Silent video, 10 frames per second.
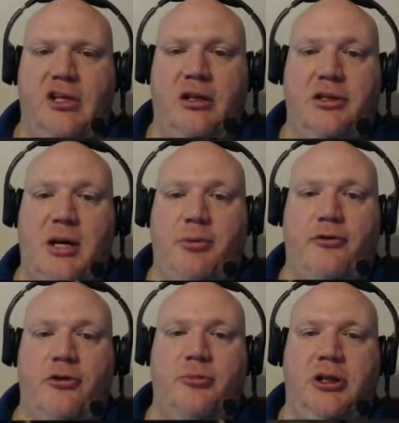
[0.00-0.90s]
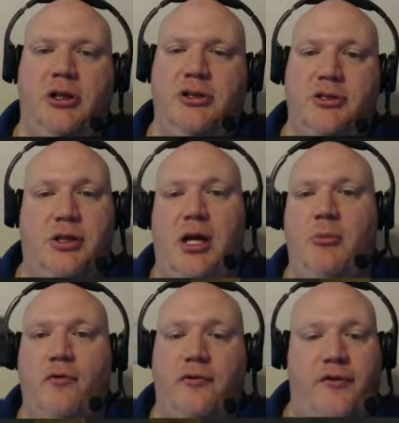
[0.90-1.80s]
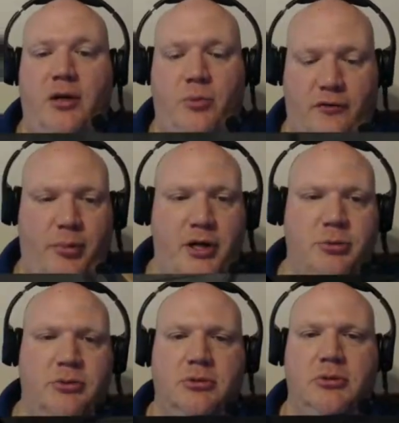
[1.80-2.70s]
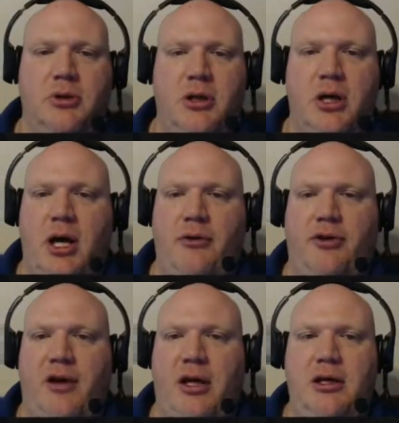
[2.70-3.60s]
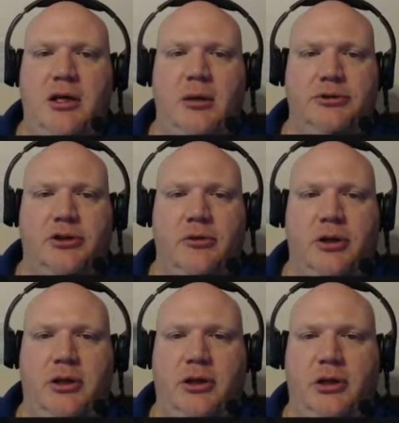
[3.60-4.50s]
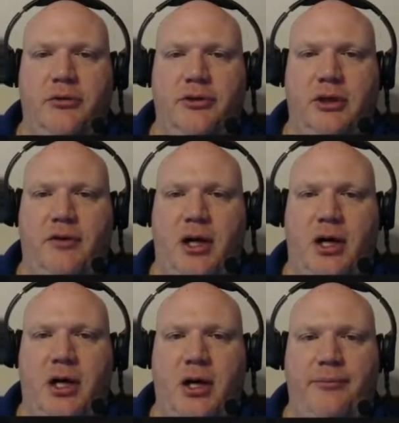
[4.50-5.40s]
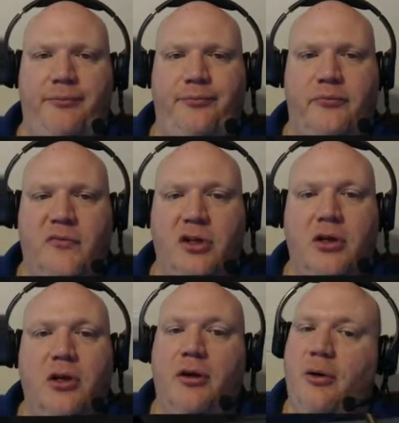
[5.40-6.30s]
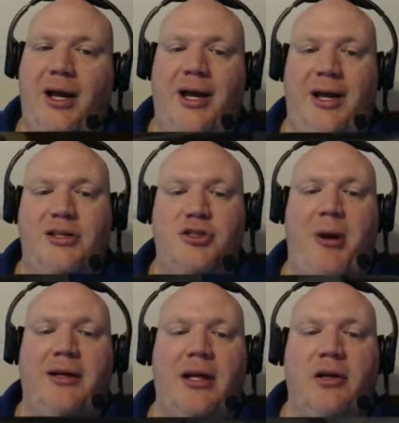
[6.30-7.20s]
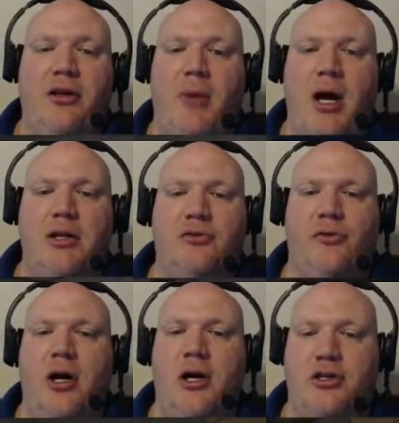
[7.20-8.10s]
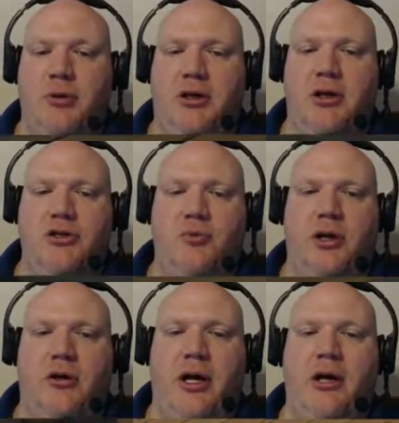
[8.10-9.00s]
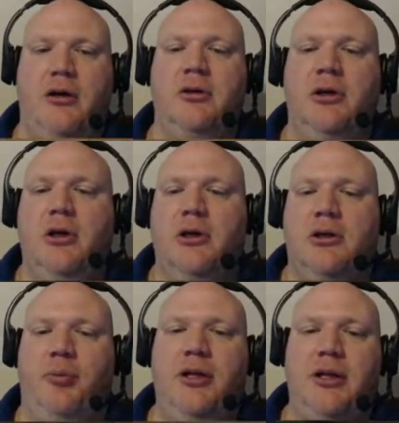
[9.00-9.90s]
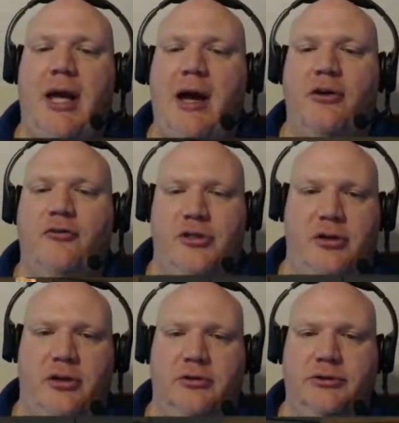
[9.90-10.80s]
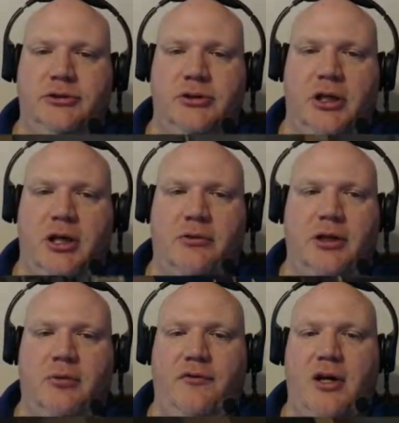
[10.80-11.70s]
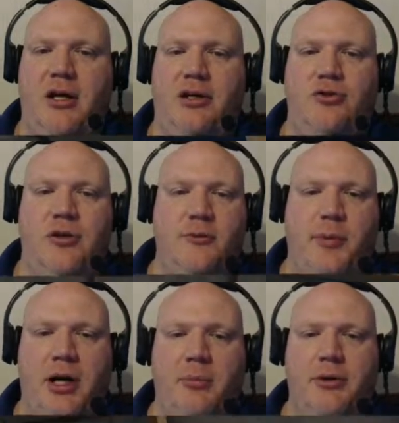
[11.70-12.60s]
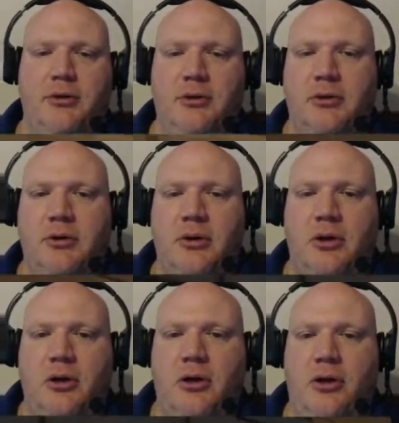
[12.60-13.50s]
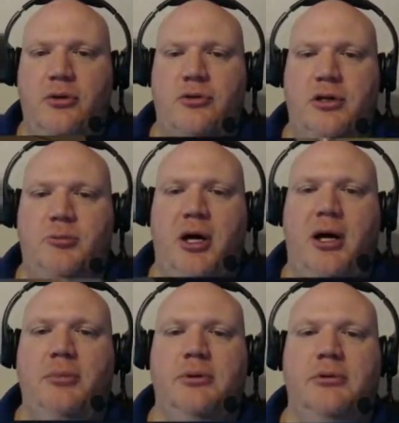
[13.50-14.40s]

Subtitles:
At least I prefer to be in this game overfed whenever possible. I don't think I've got any cobblestone in here. I don't think I've got... Okay, it is back down in the mines for us because we are now completely out of materials. I don't think we've got any trees pop. No trees pop.